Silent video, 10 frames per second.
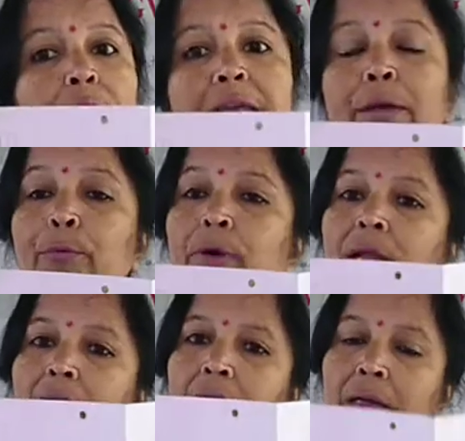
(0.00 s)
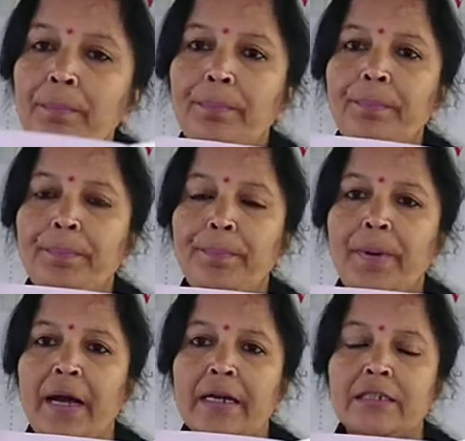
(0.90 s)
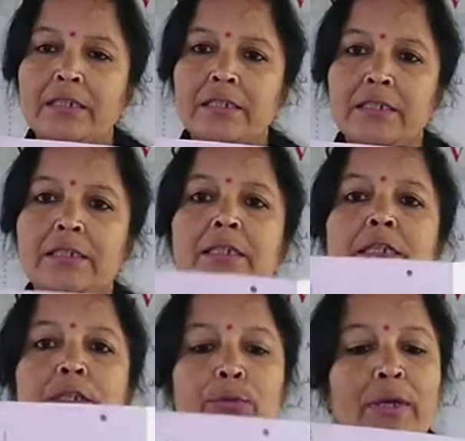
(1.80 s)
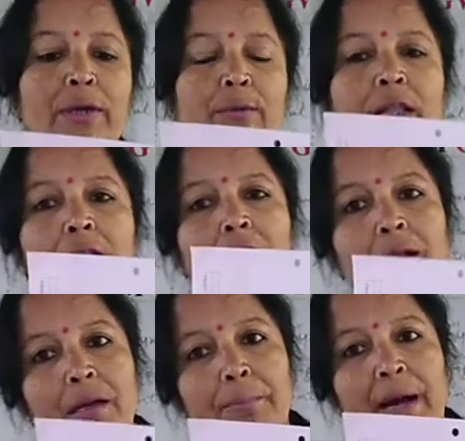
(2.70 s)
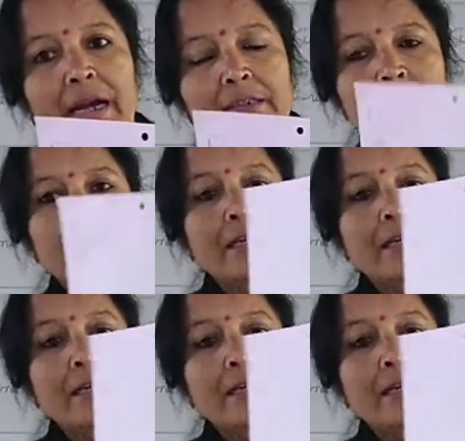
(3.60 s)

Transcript: equal parts. Two equal parts.